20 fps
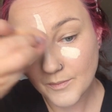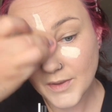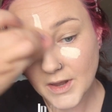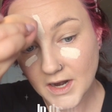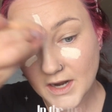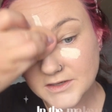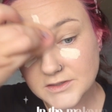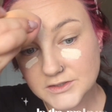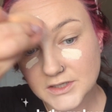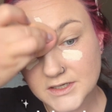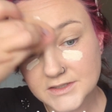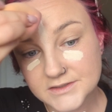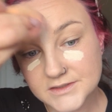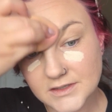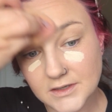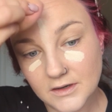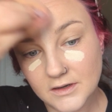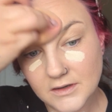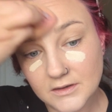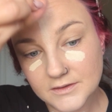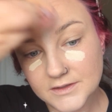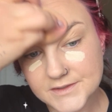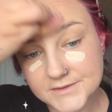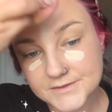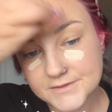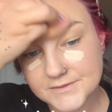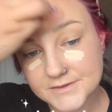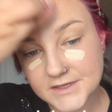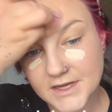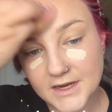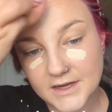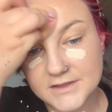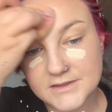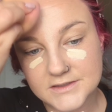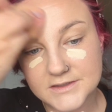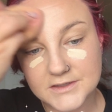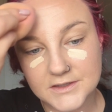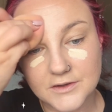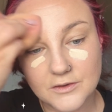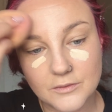But I trust the girlies who say
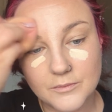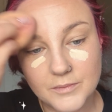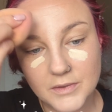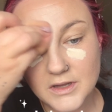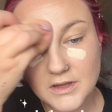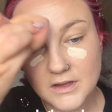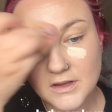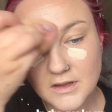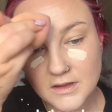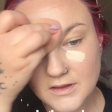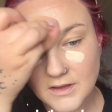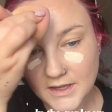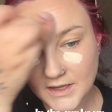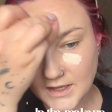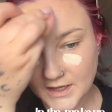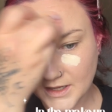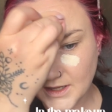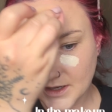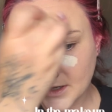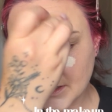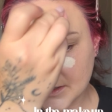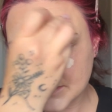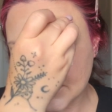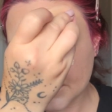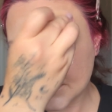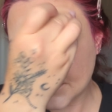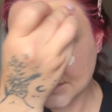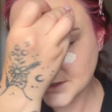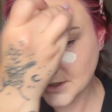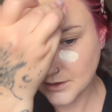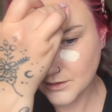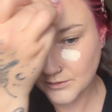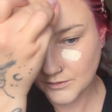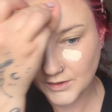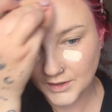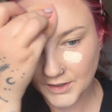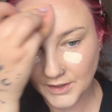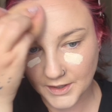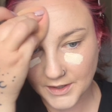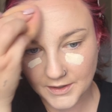it's a dupe. Like, it is
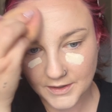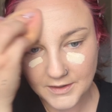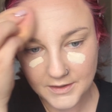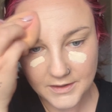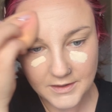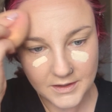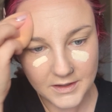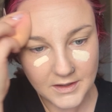so good.